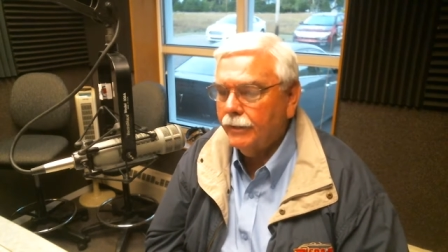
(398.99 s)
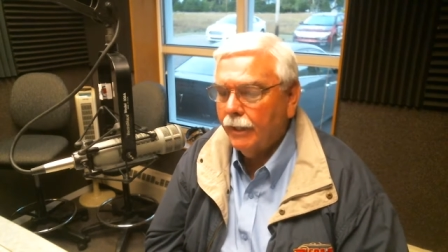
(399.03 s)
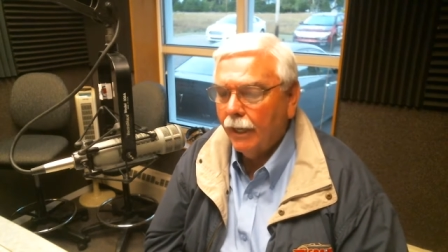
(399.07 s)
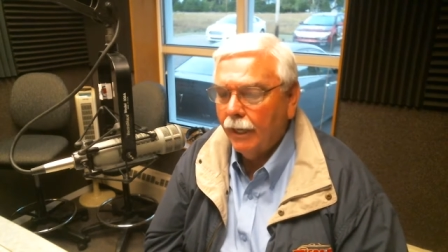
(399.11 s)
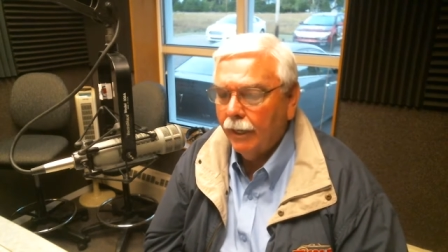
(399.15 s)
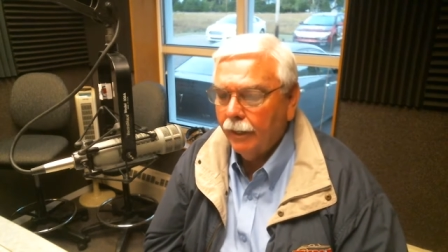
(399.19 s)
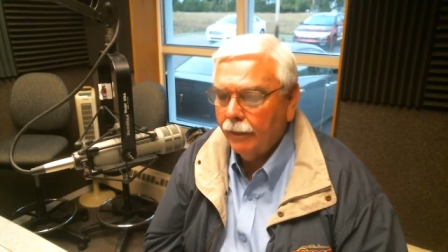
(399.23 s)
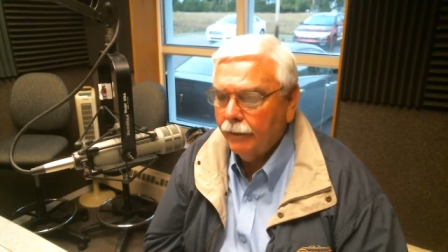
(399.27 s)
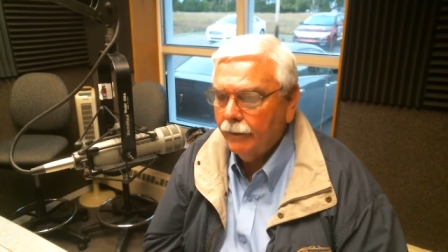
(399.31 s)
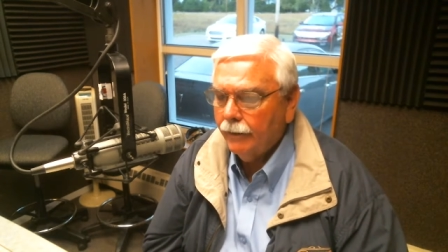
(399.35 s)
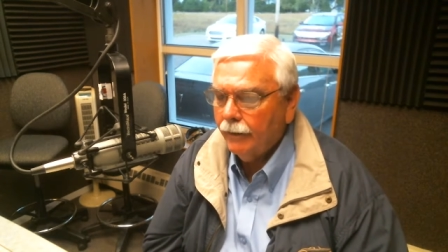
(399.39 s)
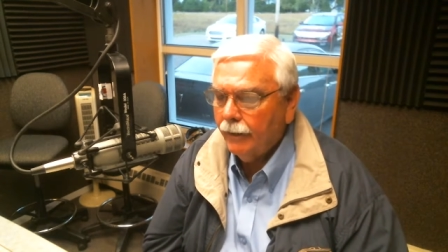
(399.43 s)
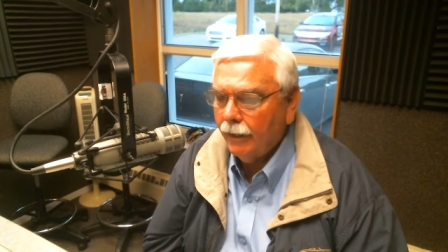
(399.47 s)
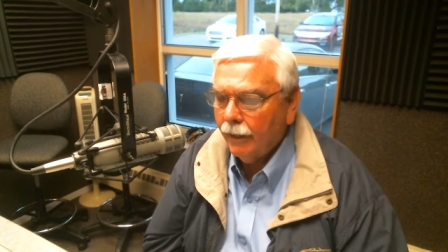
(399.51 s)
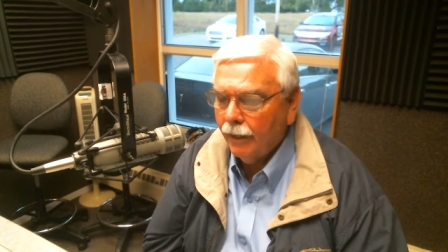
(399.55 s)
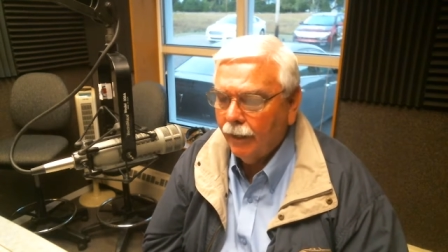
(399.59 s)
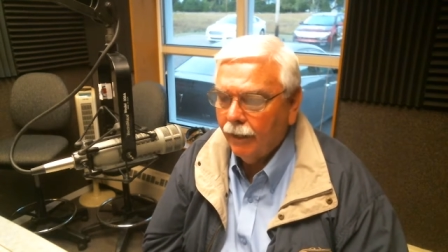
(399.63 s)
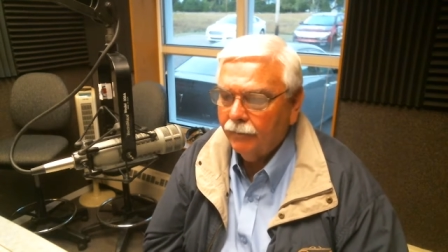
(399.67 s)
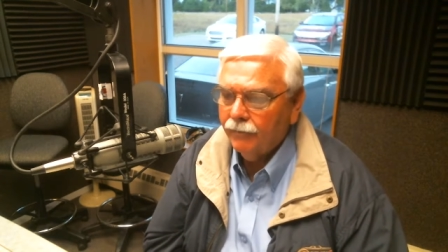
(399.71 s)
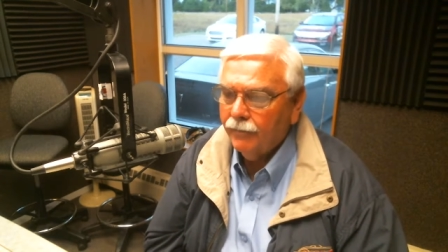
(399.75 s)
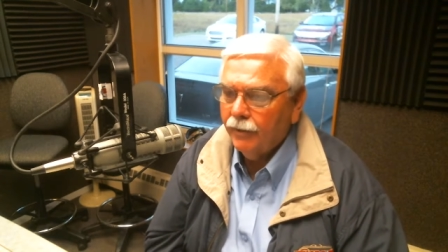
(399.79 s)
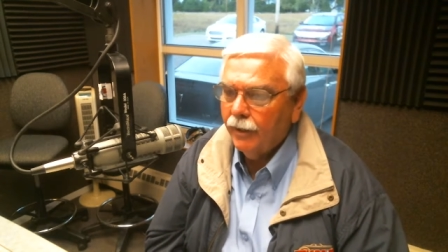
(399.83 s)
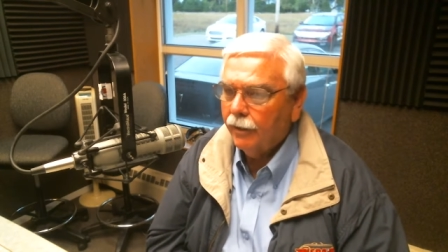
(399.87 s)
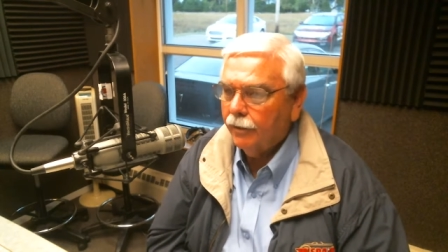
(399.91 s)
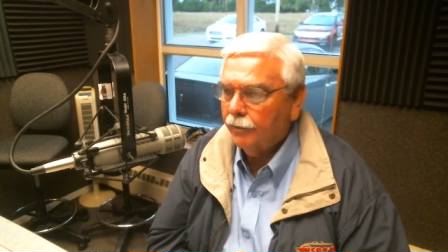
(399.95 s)
I've
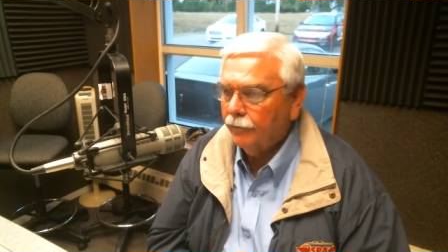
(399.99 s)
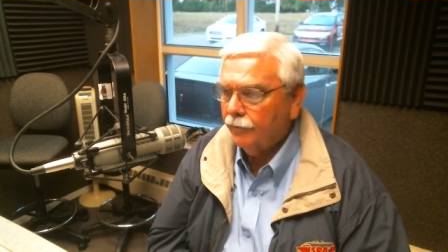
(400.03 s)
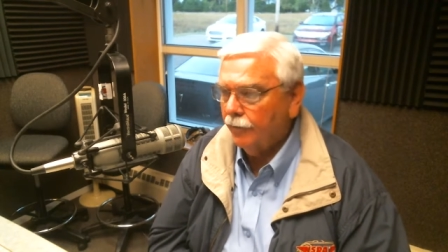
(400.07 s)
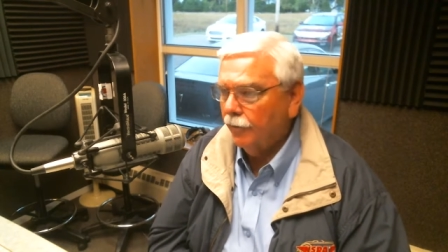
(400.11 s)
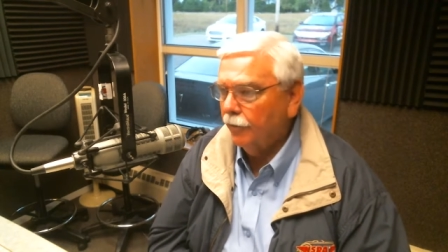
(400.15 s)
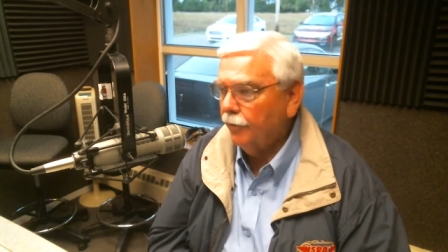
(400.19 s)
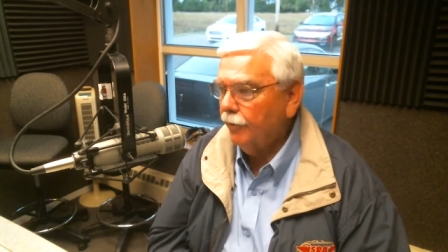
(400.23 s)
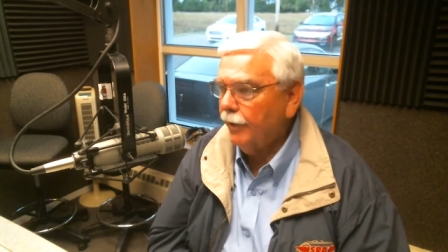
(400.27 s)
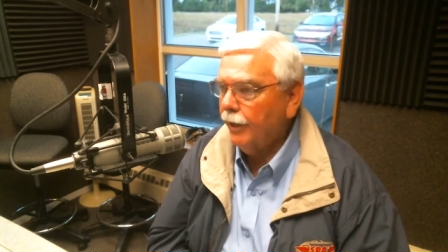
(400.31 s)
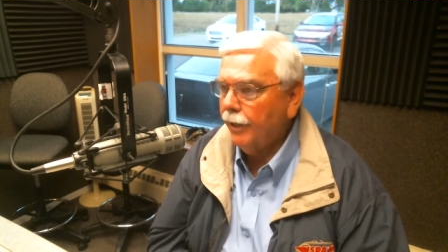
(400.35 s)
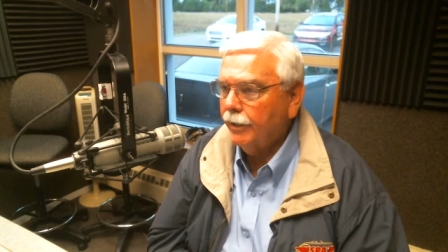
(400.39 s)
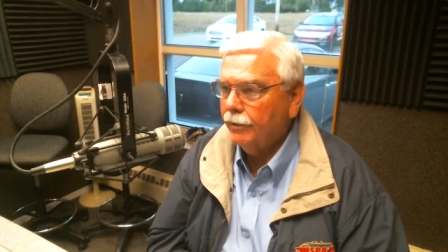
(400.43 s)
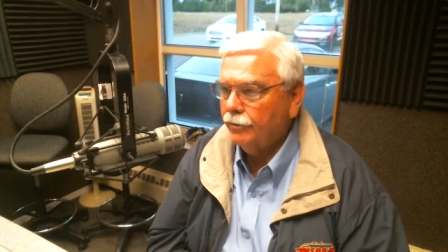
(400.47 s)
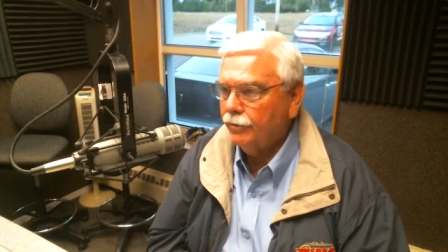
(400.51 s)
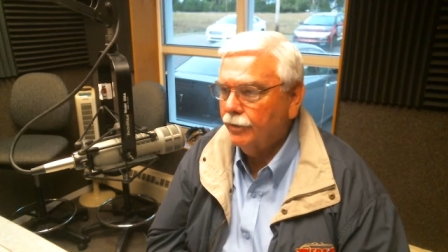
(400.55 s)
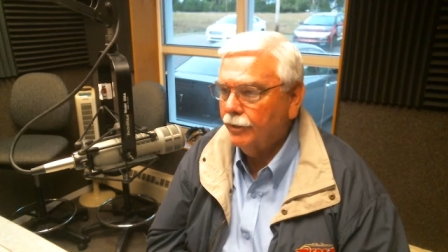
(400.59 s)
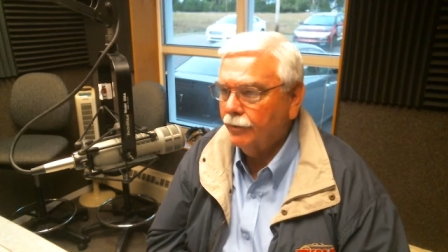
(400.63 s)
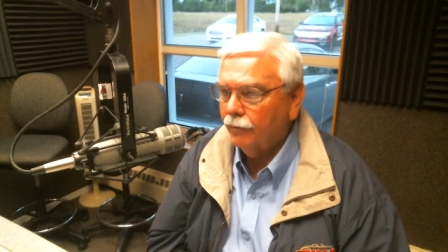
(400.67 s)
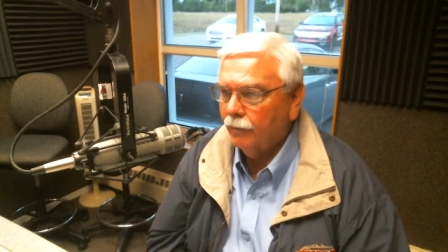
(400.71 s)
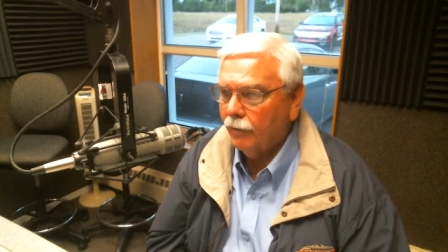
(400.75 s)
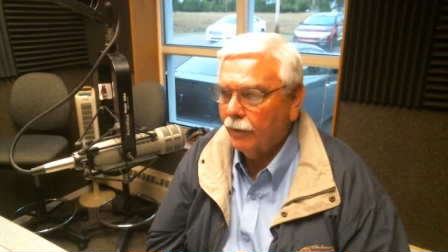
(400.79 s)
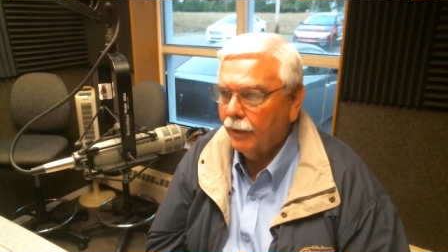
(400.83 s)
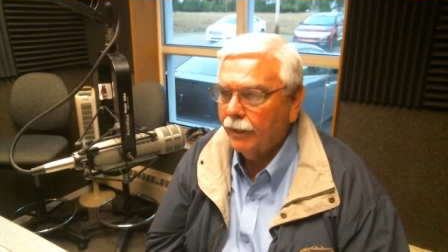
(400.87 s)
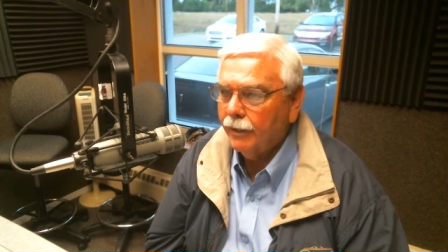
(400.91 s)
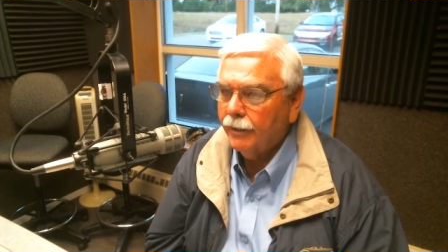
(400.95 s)
got a '38
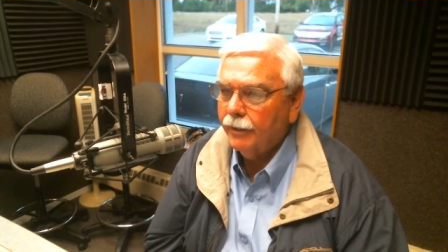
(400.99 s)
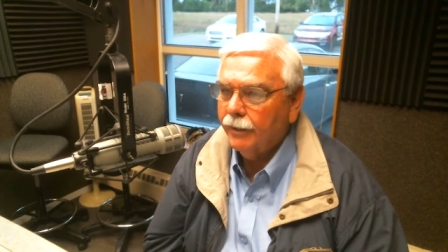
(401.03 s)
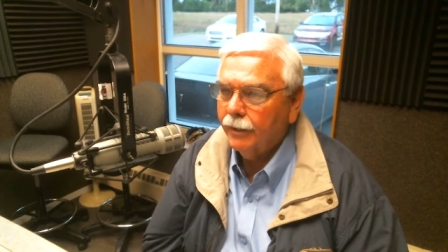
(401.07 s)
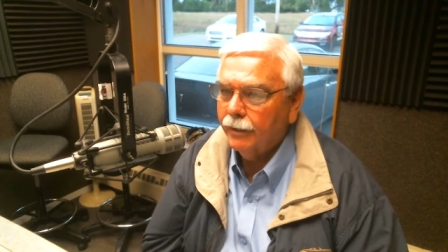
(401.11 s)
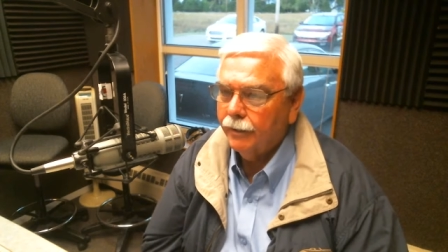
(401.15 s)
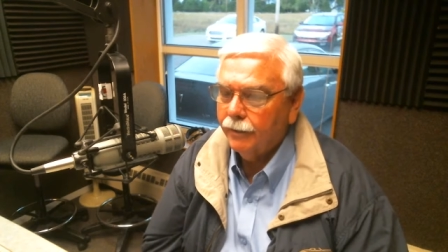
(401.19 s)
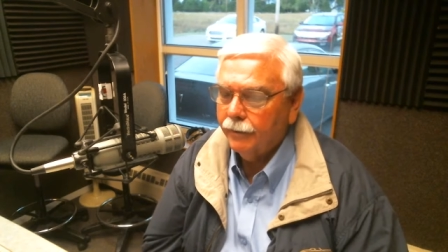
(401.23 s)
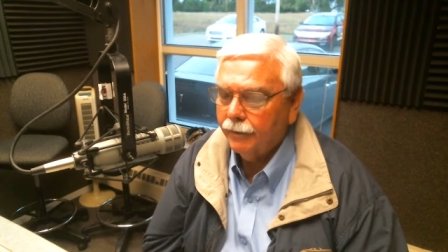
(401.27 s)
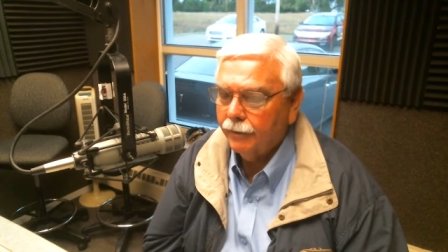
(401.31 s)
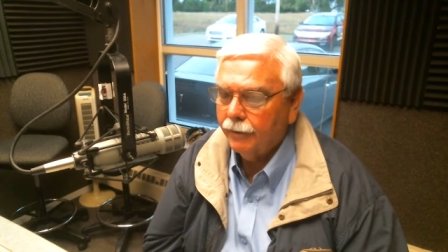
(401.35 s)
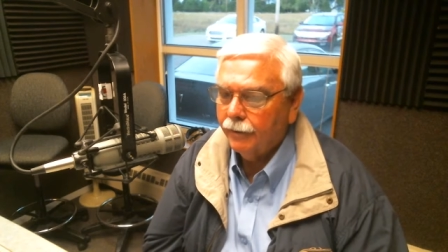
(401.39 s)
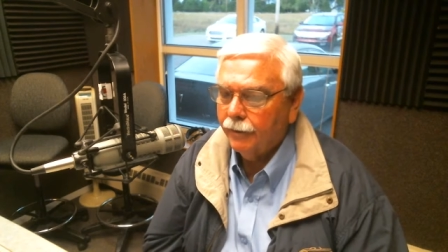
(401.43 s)
Chevrolet